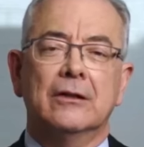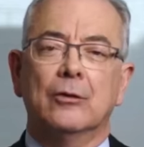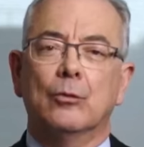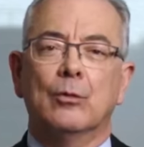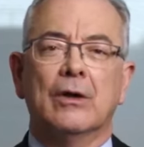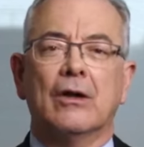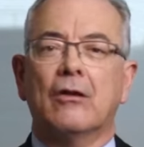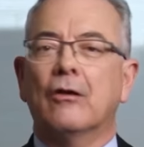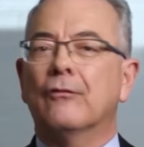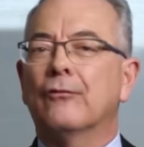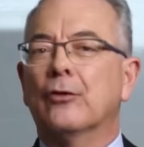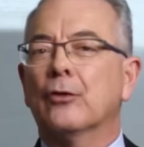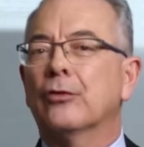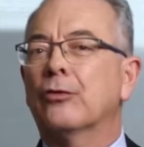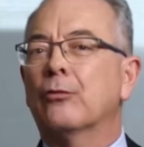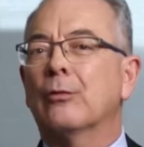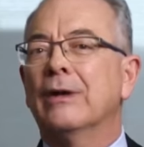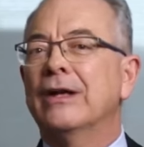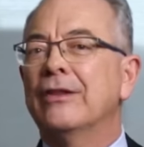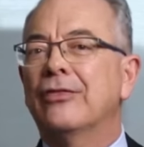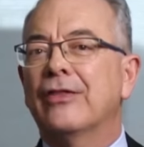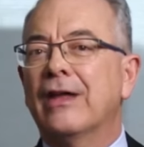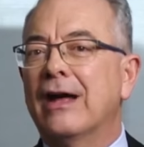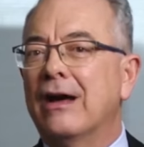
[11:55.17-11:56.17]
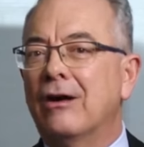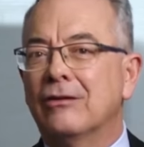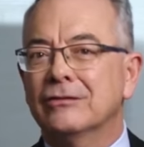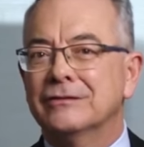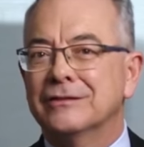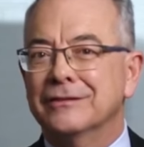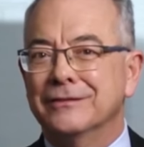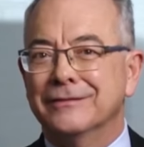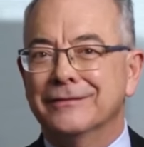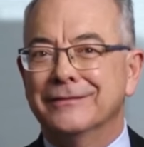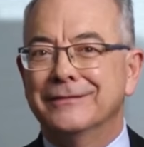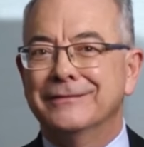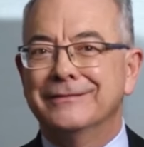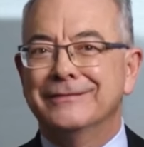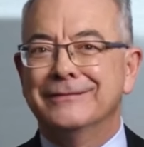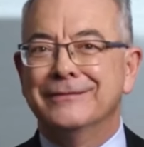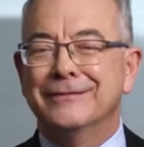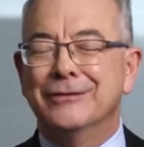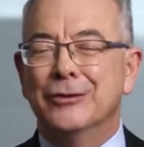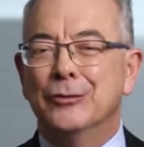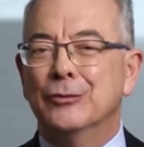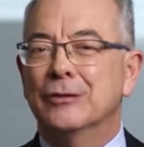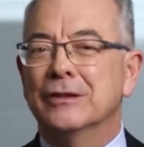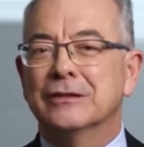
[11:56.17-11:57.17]
Well over
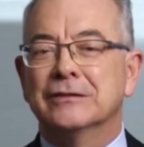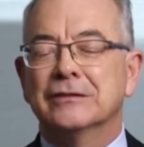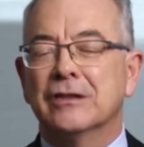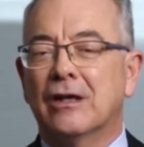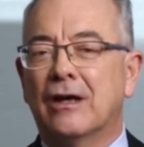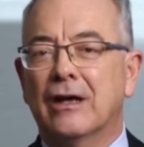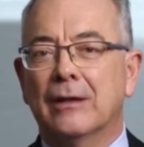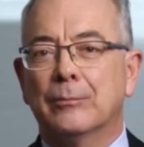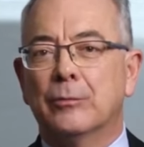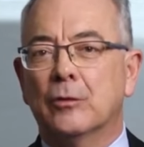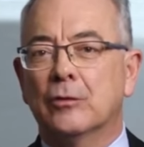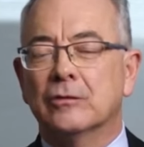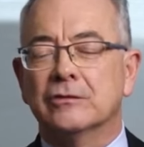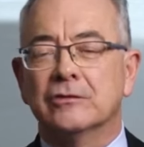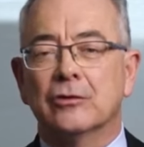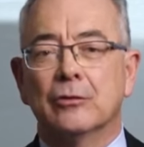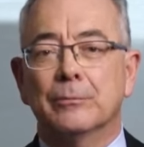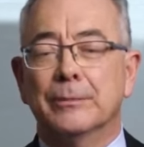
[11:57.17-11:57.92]
3,000 new disciples